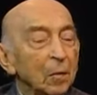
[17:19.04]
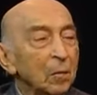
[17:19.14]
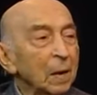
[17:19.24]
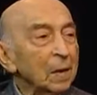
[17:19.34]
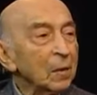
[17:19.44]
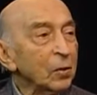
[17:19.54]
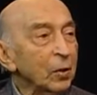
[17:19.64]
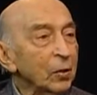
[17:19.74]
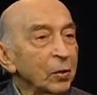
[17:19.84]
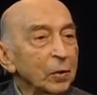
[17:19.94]
My
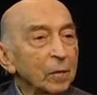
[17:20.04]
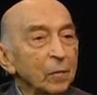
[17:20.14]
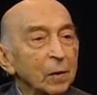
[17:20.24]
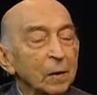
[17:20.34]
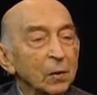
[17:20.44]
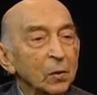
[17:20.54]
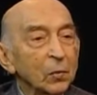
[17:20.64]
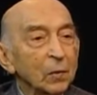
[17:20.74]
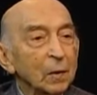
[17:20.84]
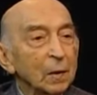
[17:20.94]
suggestion was
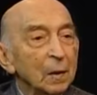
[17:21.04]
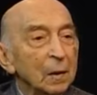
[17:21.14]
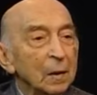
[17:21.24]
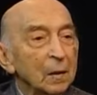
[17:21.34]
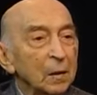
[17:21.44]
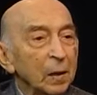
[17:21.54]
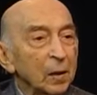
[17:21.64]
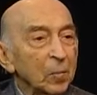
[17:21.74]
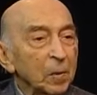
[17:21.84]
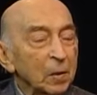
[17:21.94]
take
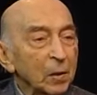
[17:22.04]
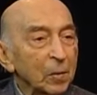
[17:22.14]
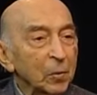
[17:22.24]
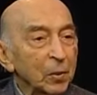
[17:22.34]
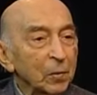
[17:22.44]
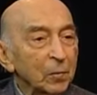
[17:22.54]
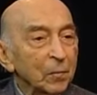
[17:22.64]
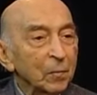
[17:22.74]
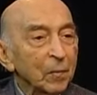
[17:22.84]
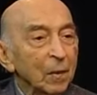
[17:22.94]
a perception,
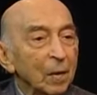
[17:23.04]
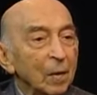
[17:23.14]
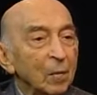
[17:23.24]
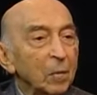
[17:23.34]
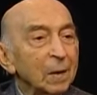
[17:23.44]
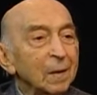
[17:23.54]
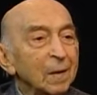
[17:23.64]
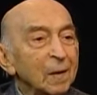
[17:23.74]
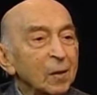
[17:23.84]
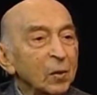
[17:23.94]
but
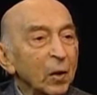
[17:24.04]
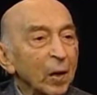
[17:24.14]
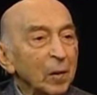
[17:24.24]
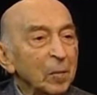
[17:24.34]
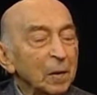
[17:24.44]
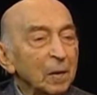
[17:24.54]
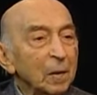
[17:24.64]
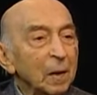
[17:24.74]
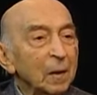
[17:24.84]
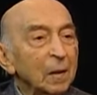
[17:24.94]
describe it
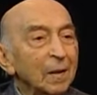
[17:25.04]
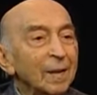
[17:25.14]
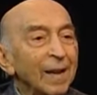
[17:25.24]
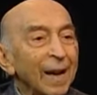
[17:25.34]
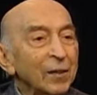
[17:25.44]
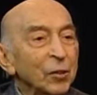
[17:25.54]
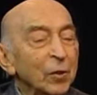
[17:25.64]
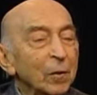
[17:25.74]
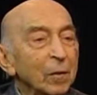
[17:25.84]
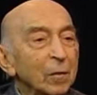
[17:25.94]
in a
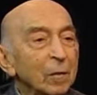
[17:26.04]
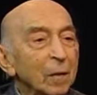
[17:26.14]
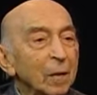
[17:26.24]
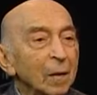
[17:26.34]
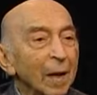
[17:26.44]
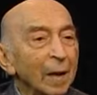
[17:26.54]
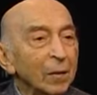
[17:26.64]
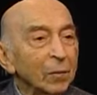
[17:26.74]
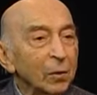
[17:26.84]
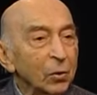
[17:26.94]
natural
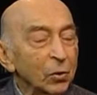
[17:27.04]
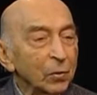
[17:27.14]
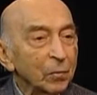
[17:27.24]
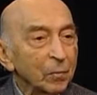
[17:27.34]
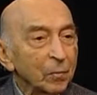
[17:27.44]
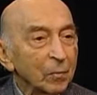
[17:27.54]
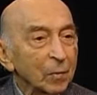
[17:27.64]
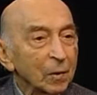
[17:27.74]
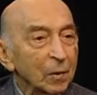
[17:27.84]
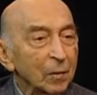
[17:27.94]
language.
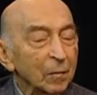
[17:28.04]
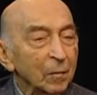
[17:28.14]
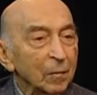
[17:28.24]
You see?